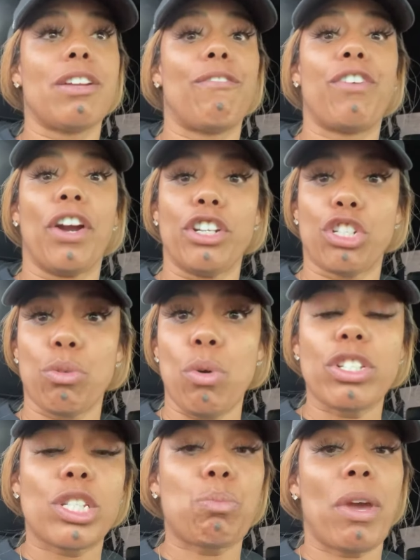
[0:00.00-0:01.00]
The
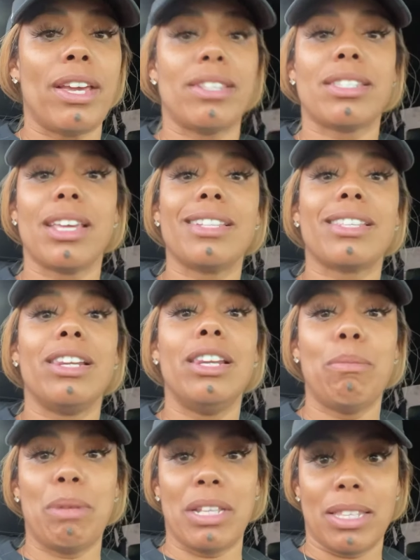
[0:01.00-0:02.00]
virtual space is
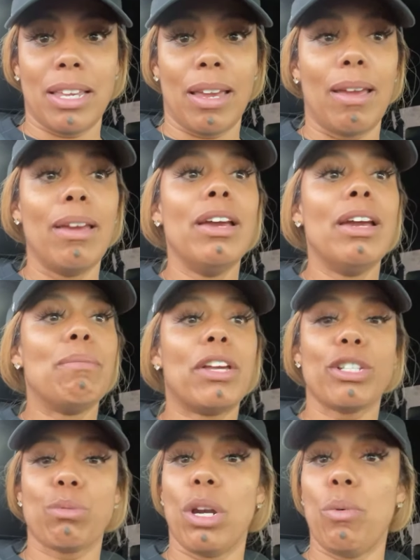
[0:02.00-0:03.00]
limited
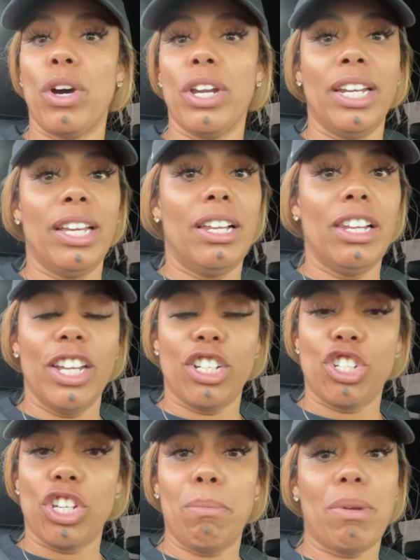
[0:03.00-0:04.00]
because we don't want any glitchy,